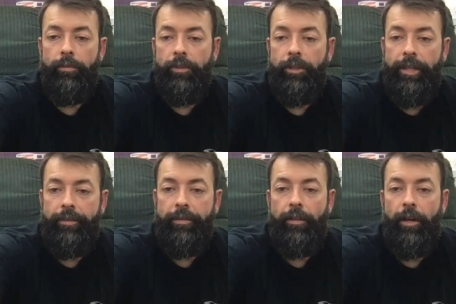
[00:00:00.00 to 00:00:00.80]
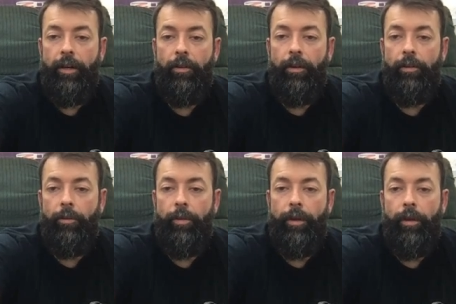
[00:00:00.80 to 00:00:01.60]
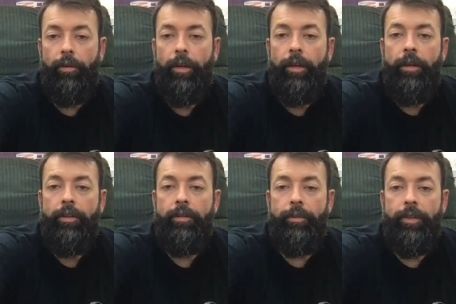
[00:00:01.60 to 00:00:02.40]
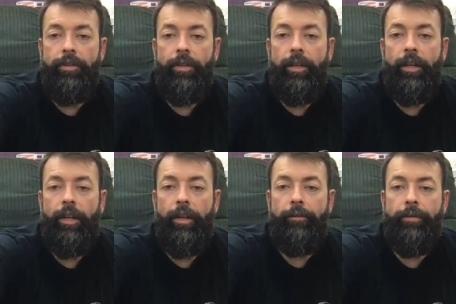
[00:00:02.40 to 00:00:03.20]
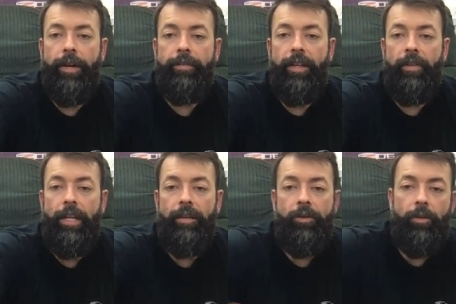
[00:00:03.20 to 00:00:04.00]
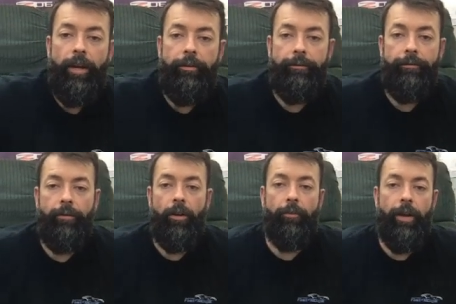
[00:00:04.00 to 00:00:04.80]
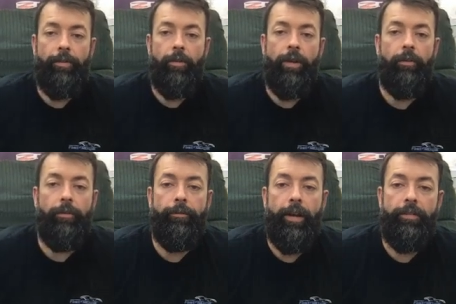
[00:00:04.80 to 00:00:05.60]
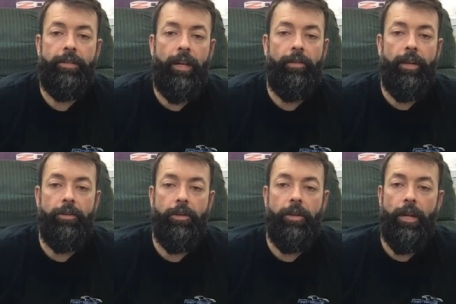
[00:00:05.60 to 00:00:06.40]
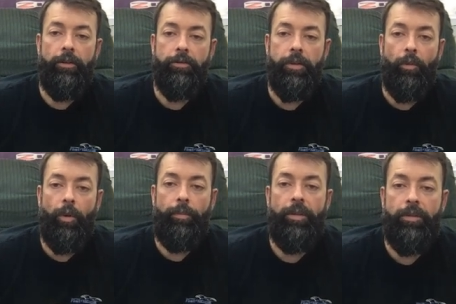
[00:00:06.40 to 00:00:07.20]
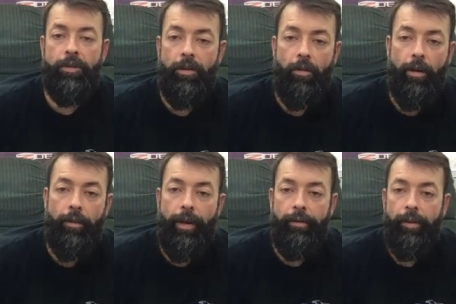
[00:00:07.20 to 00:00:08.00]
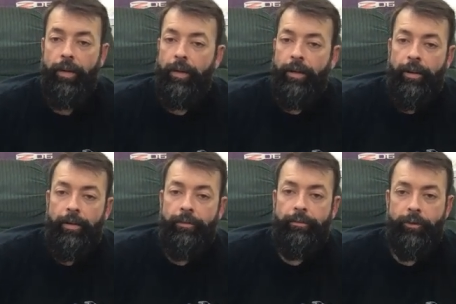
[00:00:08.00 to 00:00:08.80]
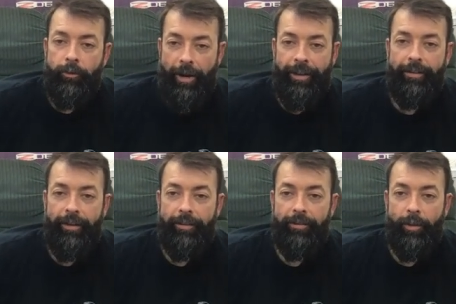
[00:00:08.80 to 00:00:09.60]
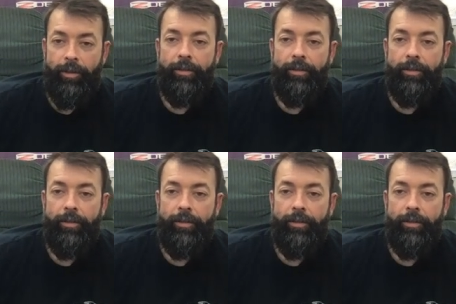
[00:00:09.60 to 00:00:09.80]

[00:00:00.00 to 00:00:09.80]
jeez. All right, hold on. Where we go? Somebody said 5.7 into a or 5.3 into a 5.7 and shooting nitrogen. What pistons do you recommend? Drink. If somebody.